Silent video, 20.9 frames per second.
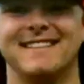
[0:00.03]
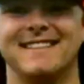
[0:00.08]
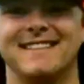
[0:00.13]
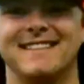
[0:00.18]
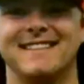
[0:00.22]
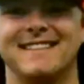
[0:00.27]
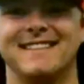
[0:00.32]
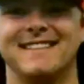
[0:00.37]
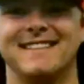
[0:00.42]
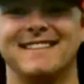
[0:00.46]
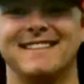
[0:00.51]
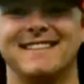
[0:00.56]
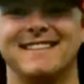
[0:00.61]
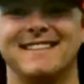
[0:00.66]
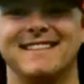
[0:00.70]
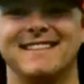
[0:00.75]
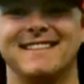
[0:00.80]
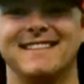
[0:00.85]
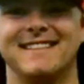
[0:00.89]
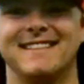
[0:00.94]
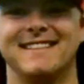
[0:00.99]

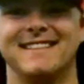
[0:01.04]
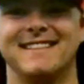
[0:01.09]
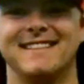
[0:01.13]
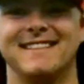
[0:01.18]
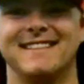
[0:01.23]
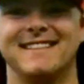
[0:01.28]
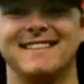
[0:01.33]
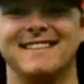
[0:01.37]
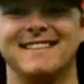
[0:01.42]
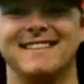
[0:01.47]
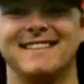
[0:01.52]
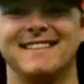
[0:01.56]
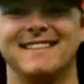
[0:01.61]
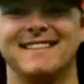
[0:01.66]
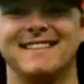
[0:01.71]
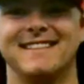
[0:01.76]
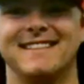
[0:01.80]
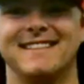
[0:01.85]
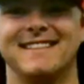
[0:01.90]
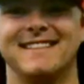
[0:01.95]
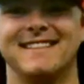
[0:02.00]

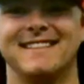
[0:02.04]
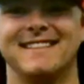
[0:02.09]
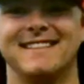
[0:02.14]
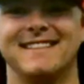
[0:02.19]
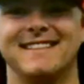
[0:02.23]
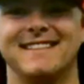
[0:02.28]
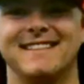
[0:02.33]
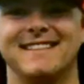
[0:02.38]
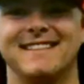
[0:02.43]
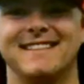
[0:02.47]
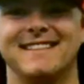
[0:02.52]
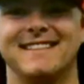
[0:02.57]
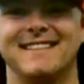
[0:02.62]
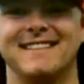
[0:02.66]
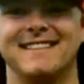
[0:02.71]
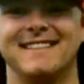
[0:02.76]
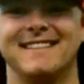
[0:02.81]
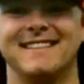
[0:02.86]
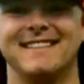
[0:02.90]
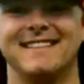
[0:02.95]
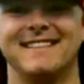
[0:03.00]

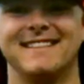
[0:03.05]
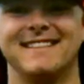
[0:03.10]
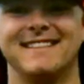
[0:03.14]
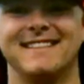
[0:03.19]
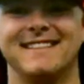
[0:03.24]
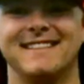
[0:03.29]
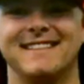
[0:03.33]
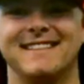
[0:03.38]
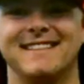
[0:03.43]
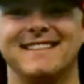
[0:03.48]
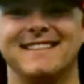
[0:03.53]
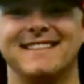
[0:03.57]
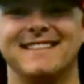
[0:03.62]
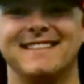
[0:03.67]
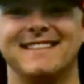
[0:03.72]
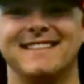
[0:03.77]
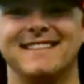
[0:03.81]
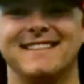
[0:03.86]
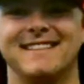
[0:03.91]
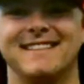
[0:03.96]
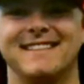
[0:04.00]

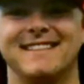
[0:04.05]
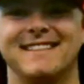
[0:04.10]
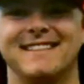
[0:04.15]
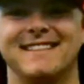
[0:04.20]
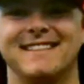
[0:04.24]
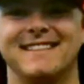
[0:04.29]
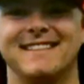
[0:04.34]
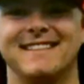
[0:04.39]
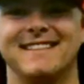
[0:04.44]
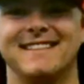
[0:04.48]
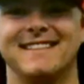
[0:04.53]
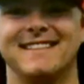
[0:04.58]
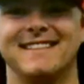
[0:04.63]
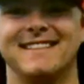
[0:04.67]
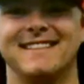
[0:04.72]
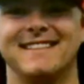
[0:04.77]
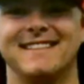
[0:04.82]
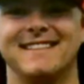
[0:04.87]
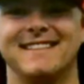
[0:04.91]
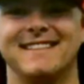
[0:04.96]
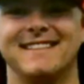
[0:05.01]

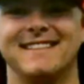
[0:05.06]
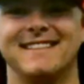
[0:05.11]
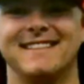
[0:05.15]
The person shown says nothing.